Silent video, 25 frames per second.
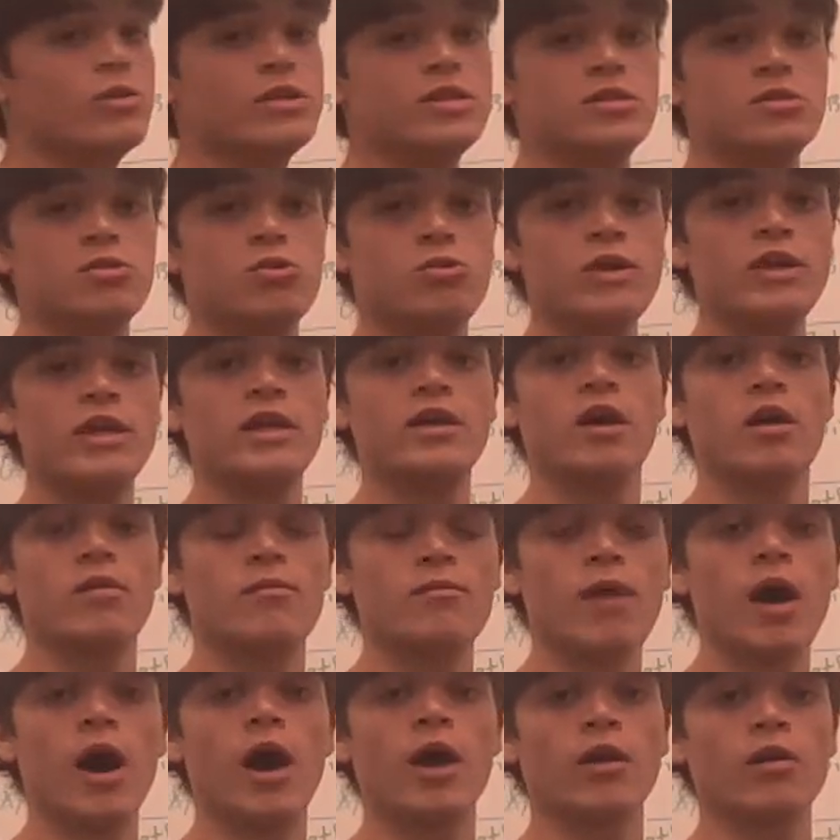tweak our
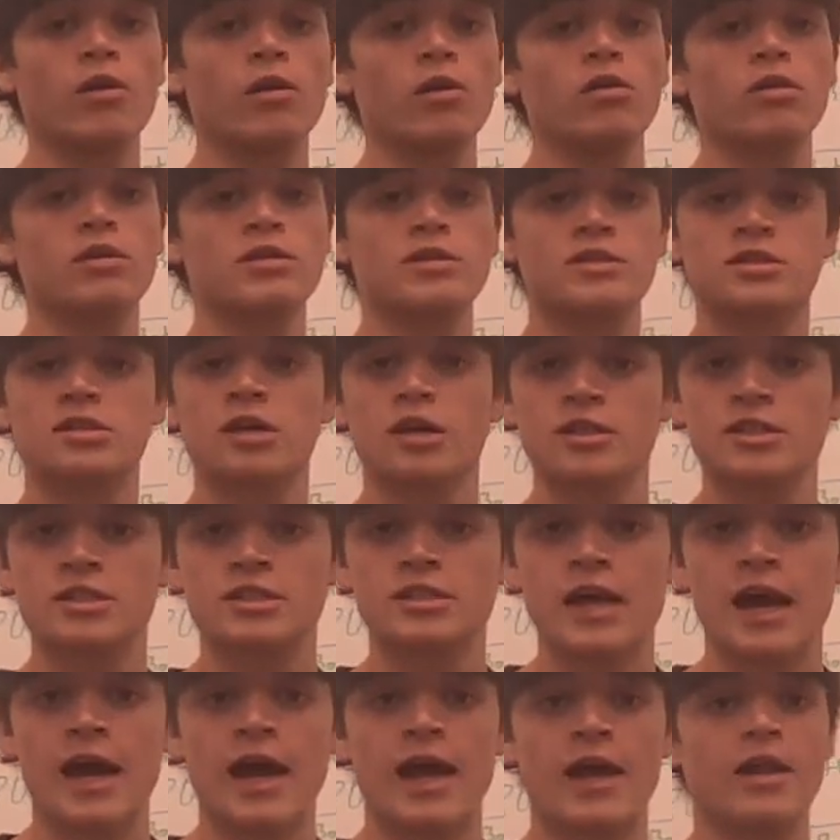model such
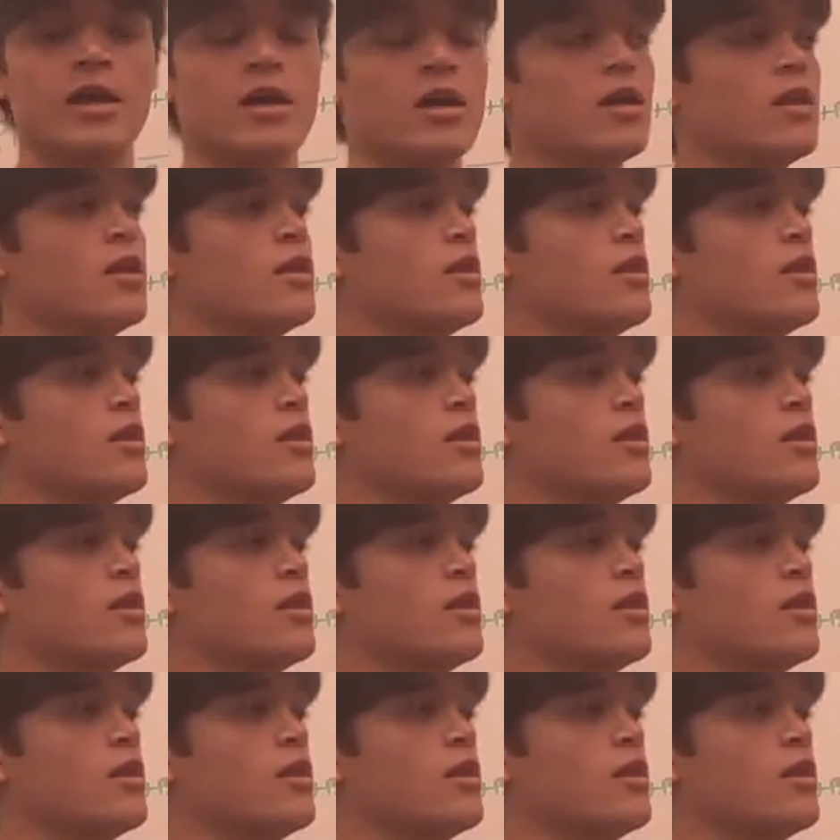that